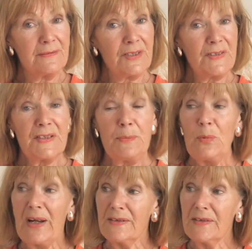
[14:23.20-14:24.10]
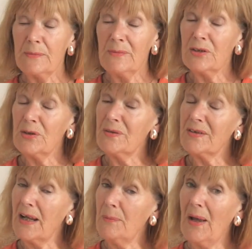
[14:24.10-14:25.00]
Just embrace them as you
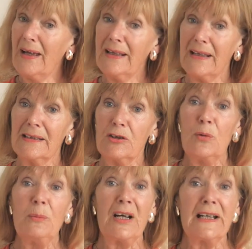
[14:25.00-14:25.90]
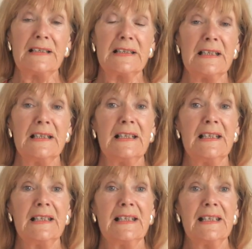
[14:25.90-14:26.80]
step back in your mind
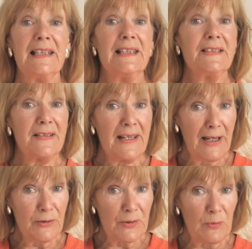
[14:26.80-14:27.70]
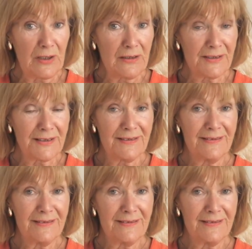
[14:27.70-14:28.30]
into the outer world,